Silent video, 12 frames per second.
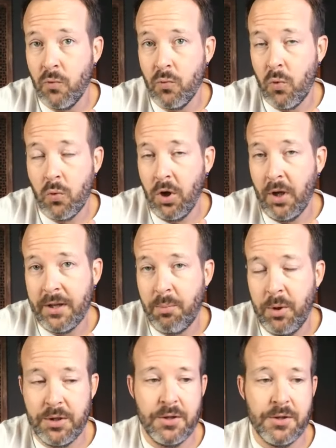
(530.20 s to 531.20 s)
look at the
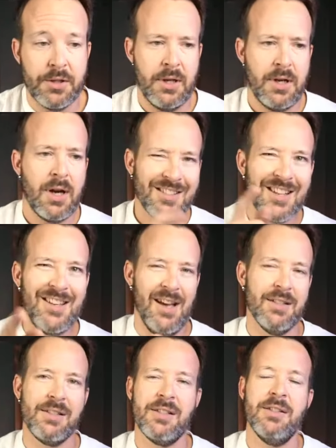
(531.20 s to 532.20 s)
pictures? And I'd say
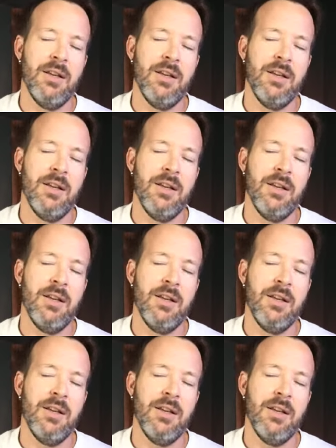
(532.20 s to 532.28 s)
yes.